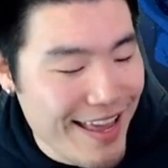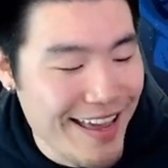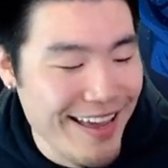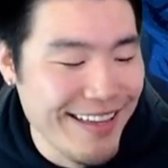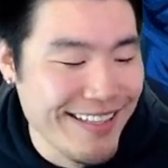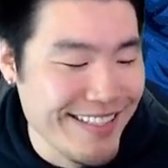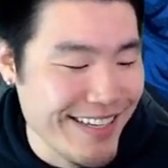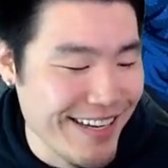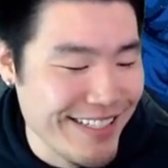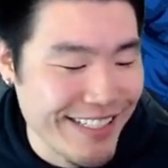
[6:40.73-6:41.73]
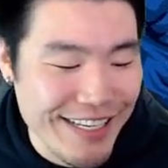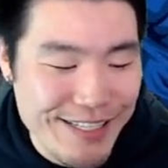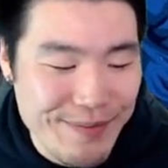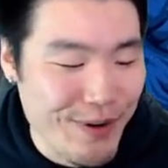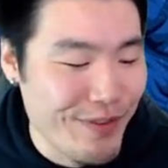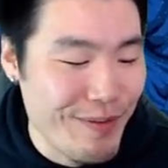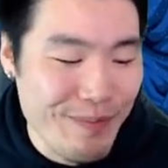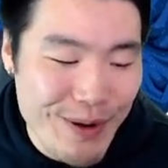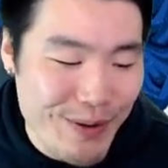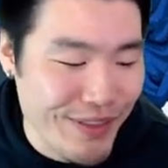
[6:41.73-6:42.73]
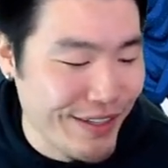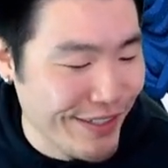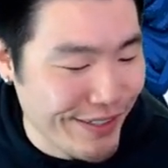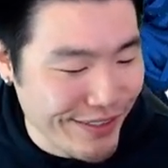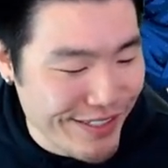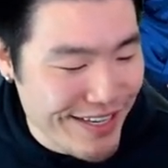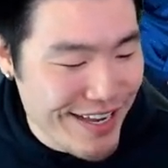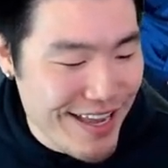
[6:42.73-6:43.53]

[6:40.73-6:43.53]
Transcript: And uh, she's getting support from both the girls.